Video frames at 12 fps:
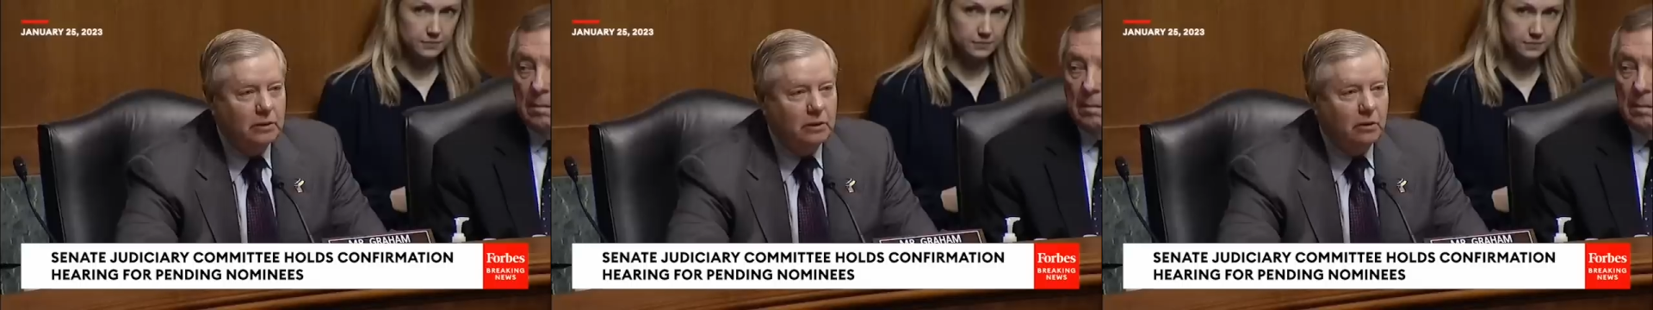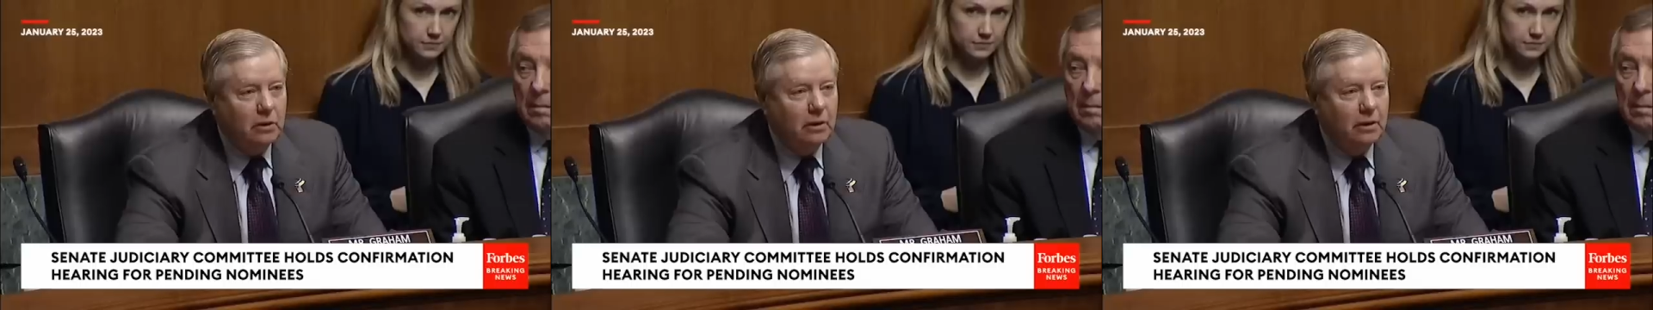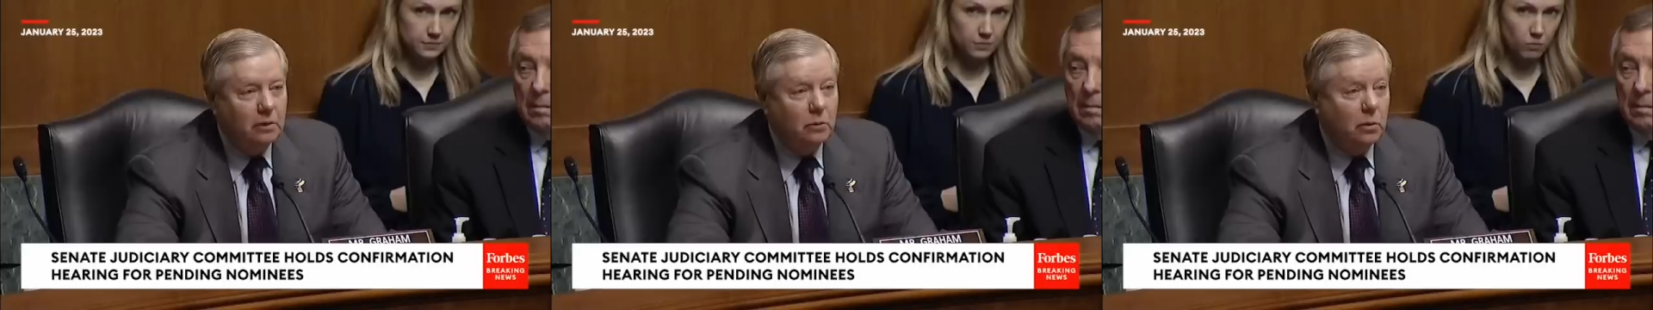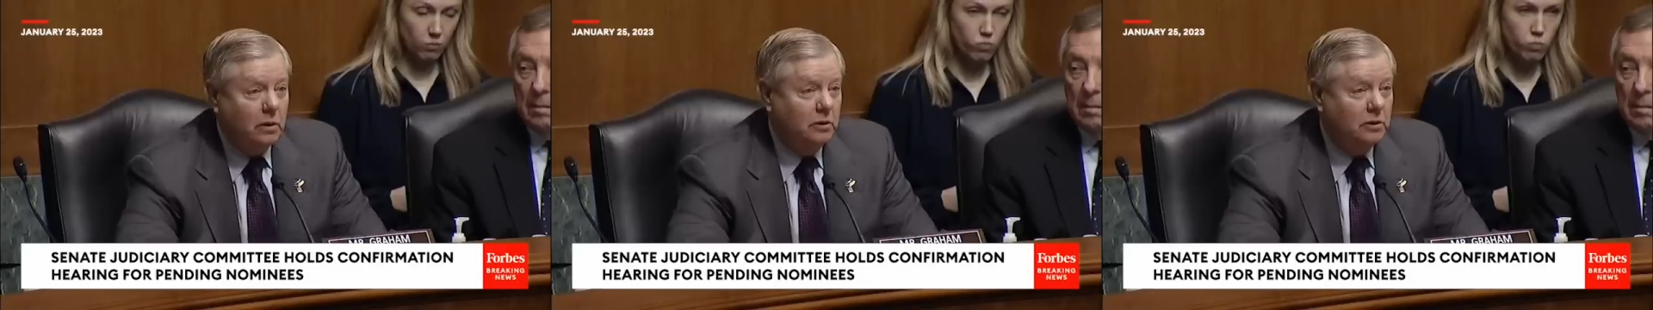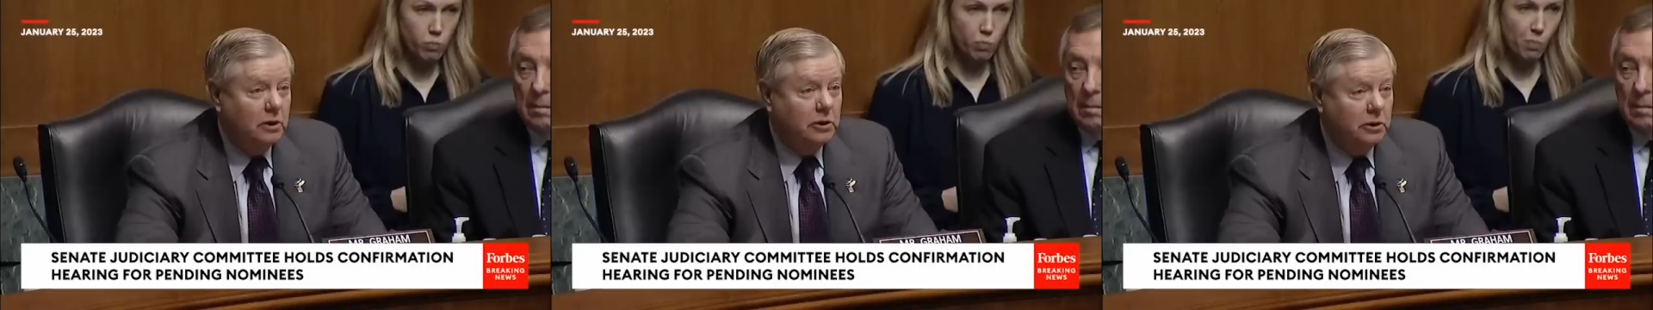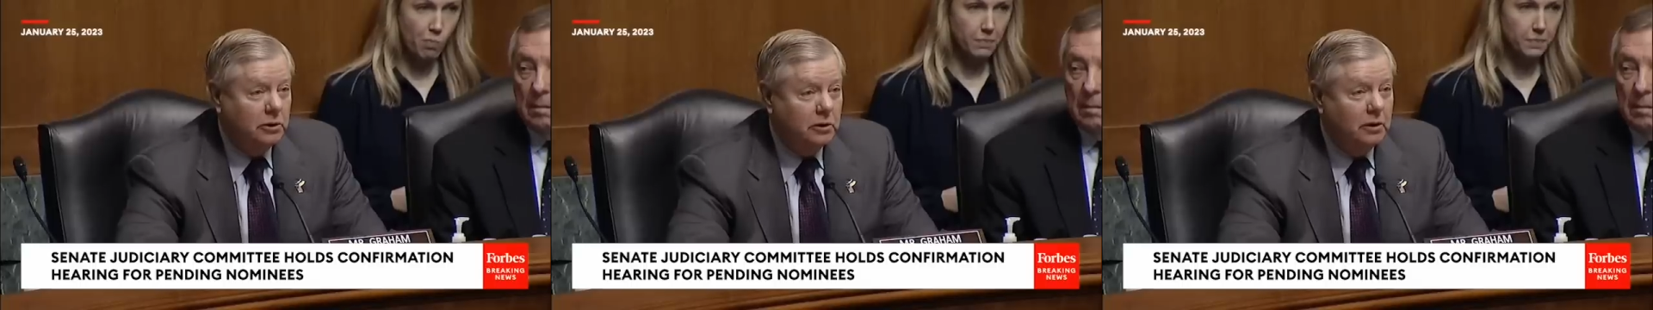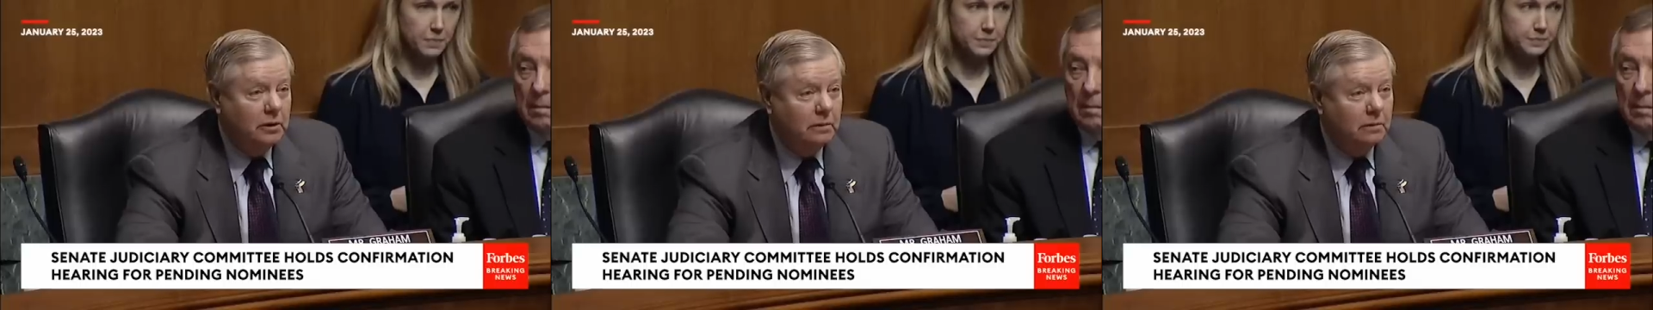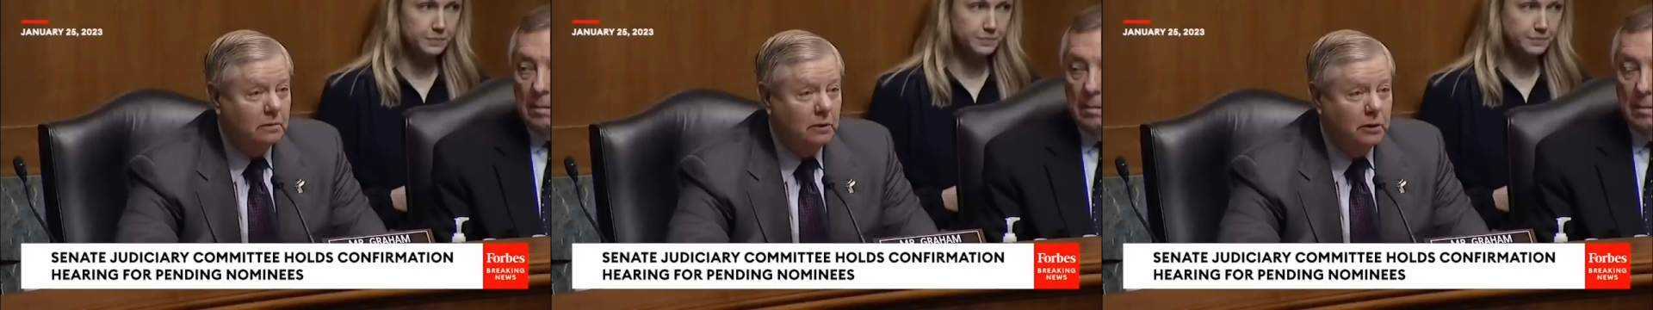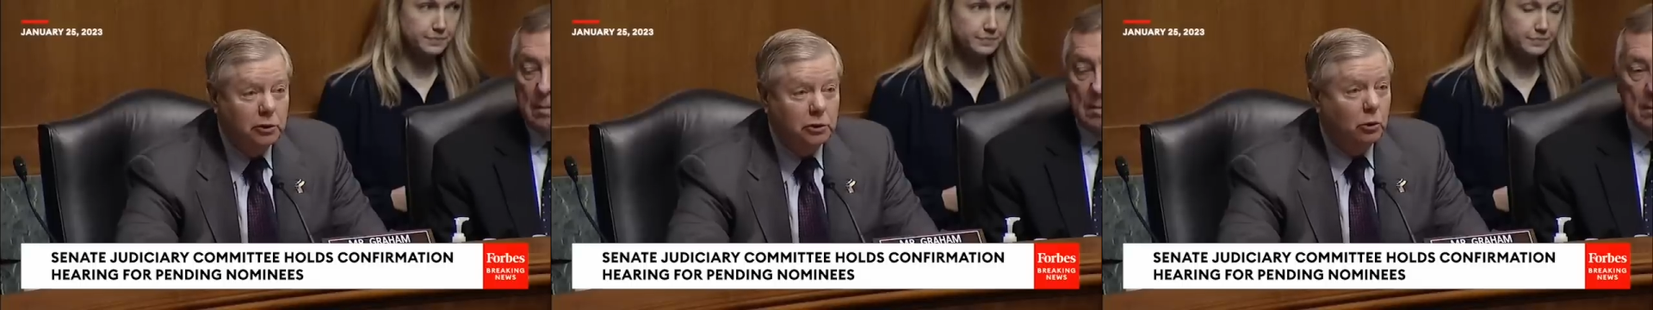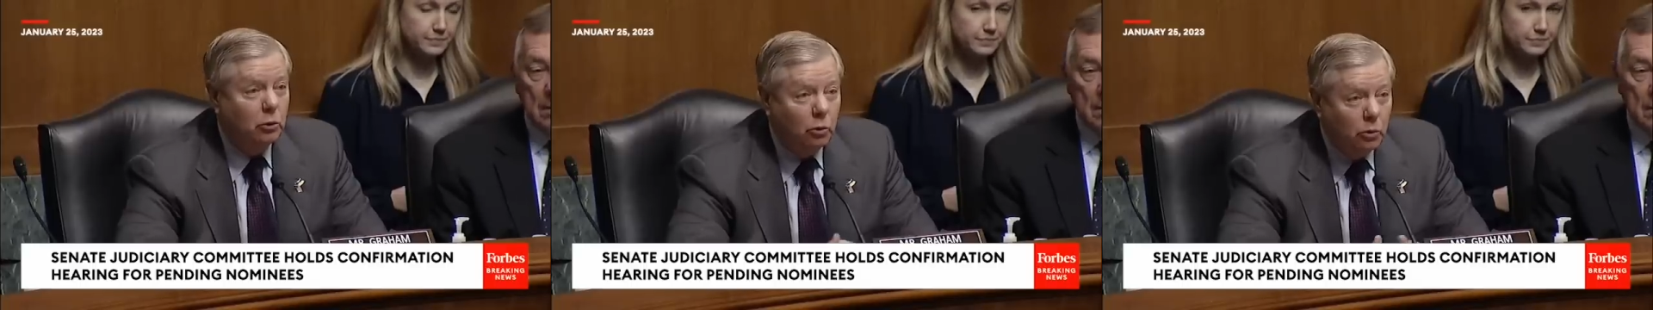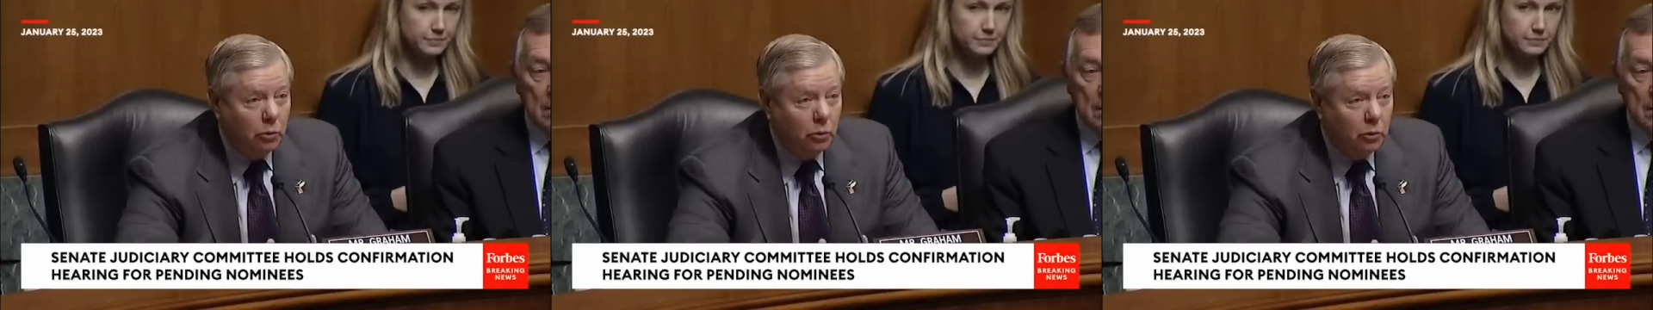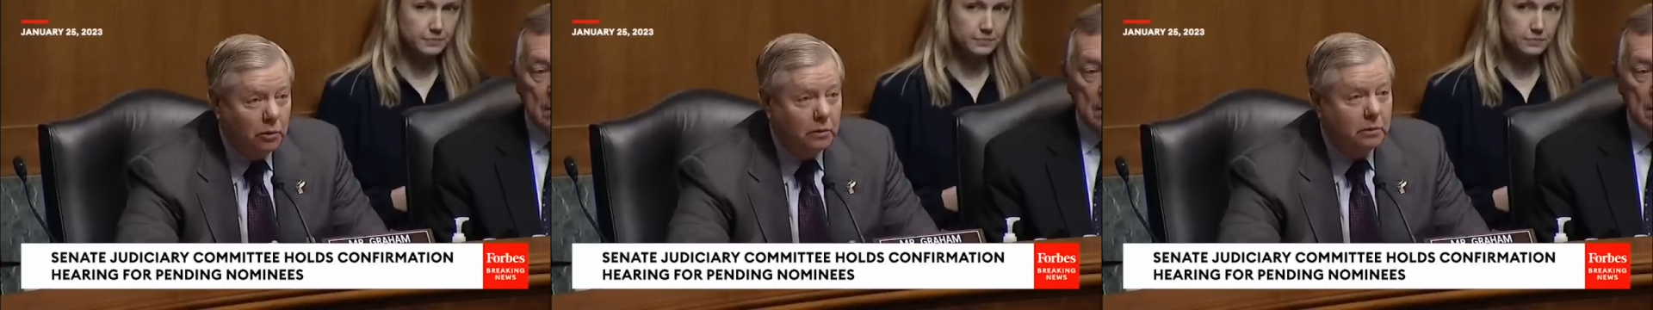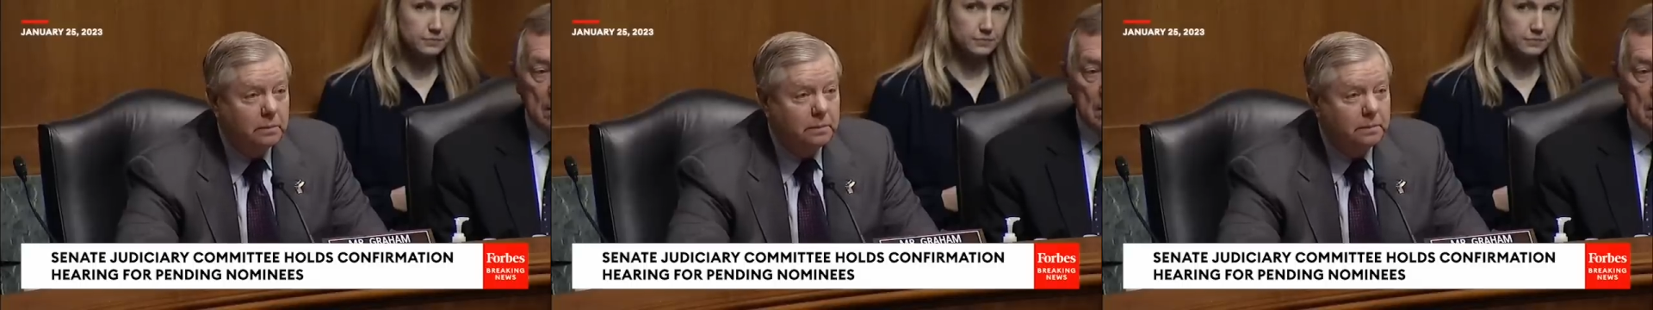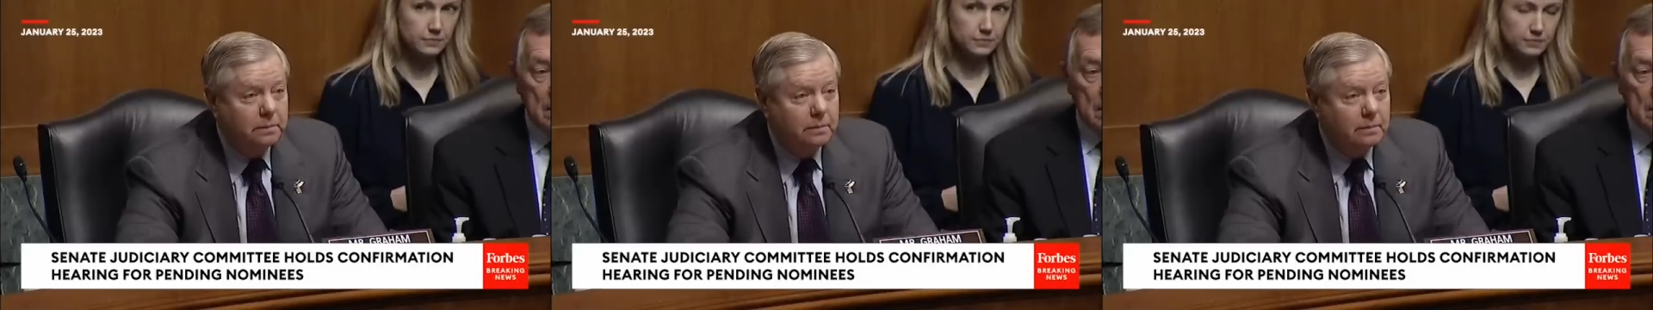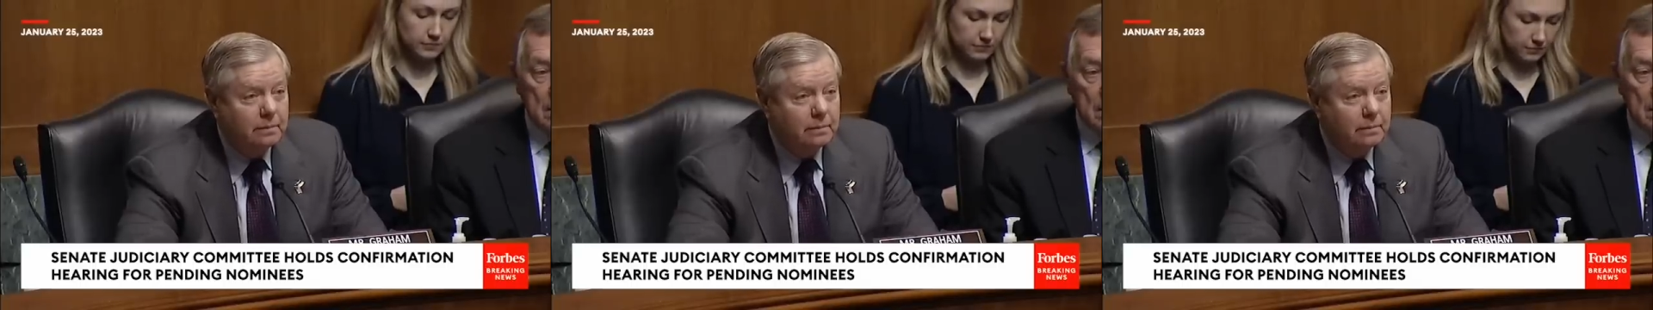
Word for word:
Speaker 1: and narcotic organizations, right? When there's no law and order. Senator,